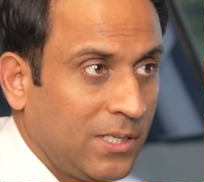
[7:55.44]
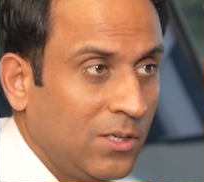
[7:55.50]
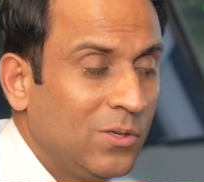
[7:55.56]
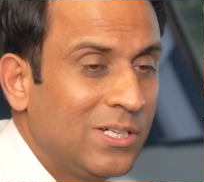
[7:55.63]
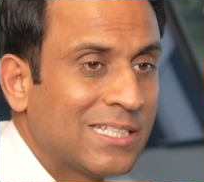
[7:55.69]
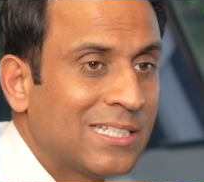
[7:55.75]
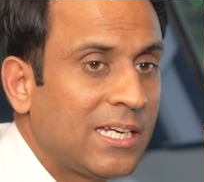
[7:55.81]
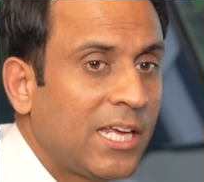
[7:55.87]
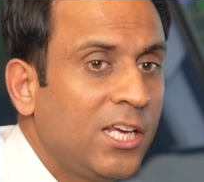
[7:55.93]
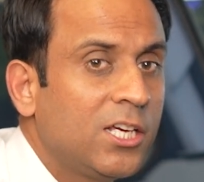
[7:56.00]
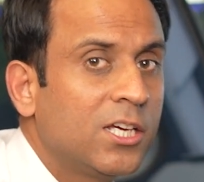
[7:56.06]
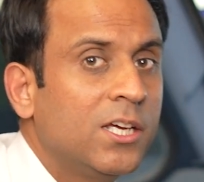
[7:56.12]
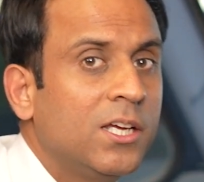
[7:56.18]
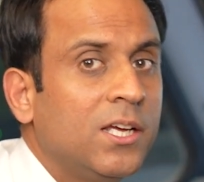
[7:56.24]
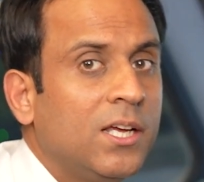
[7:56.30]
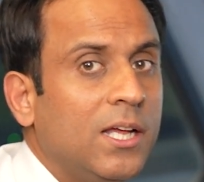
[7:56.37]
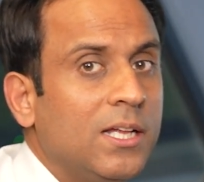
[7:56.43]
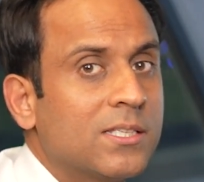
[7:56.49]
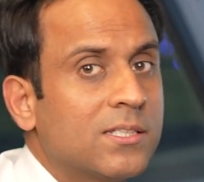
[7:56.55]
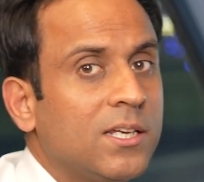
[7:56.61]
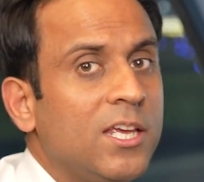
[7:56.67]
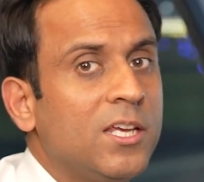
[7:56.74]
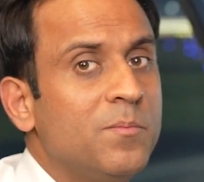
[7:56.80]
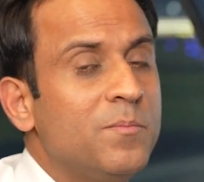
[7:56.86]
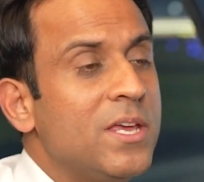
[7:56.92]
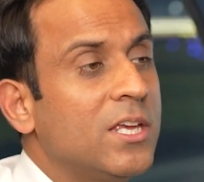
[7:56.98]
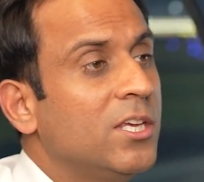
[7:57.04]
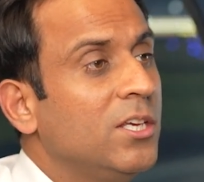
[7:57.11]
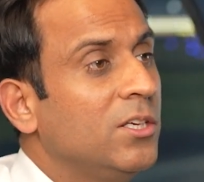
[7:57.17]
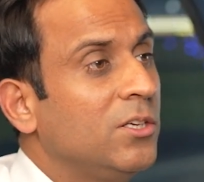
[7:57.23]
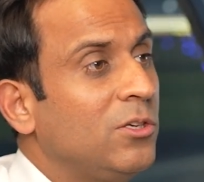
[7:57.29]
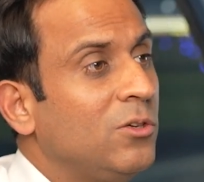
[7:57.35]
Now it's like, it's like
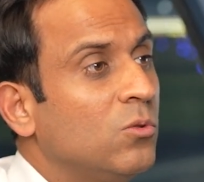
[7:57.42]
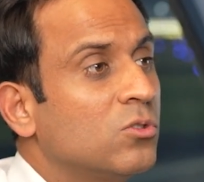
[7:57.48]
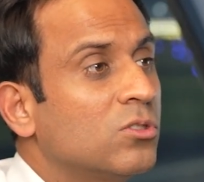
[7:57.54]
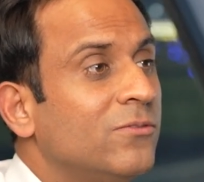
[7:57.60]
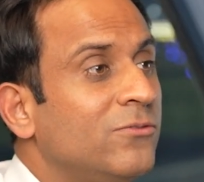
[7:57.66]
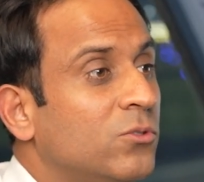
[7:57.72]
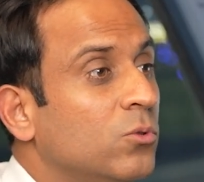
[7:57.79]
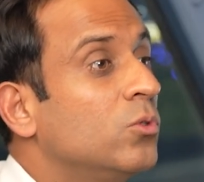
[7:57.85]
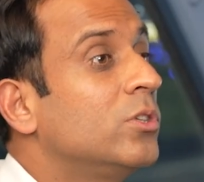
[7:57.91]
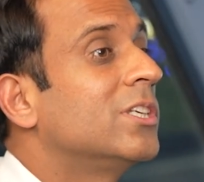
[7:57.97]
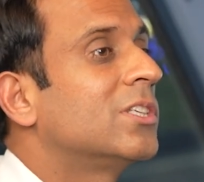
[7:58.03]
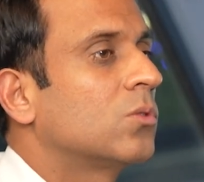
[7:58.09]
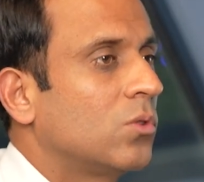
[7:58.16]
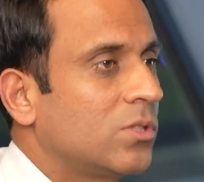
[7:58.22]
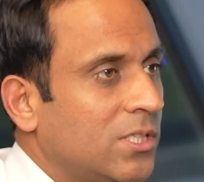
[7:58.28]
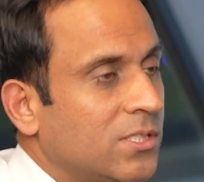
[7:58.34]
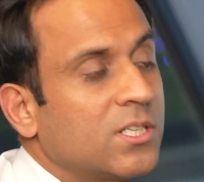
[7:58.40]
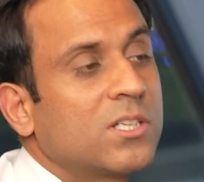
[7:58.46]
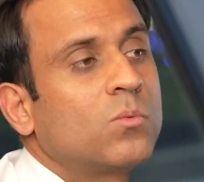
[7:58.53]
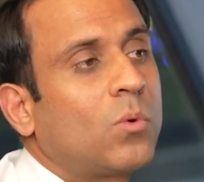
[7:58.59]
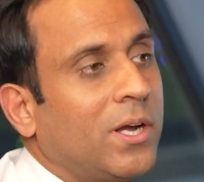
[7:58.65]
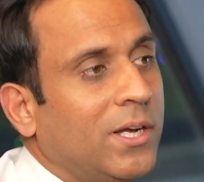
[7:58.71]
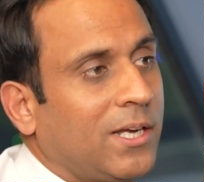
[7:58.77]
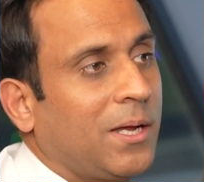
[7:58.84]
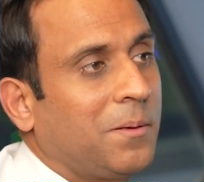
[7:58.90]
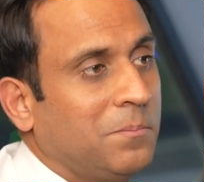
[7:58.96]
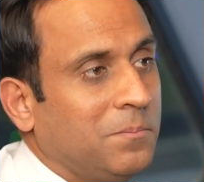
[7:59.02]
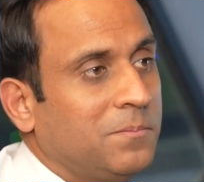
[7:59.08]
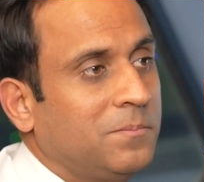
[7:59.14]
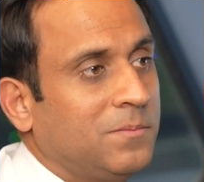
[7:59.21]
making use of two resources at one time.